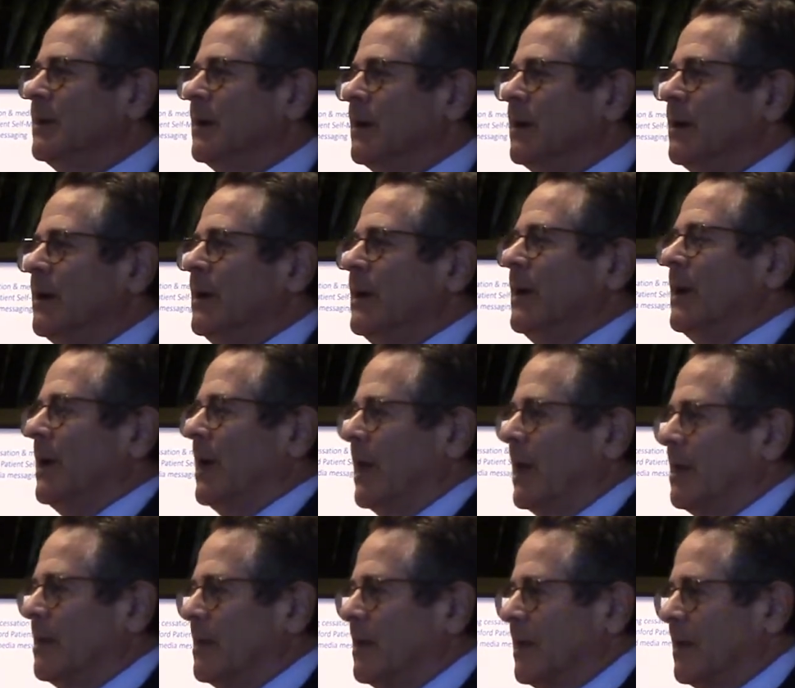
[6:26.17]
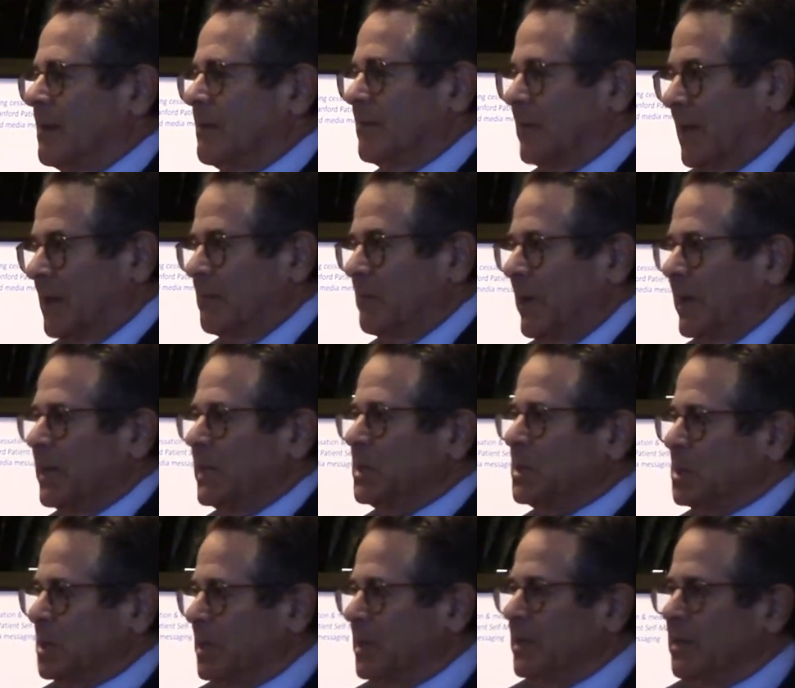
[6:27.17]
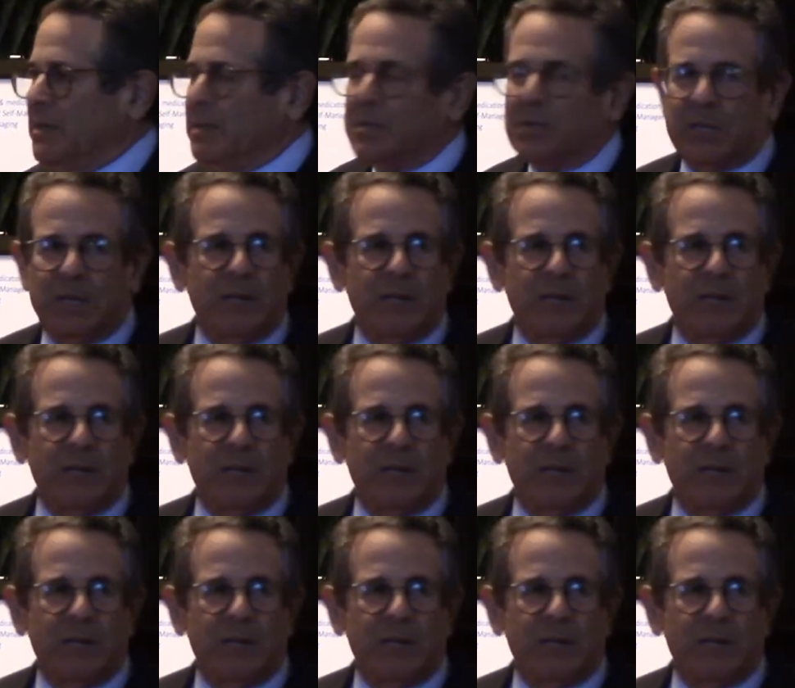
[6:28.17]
made cheese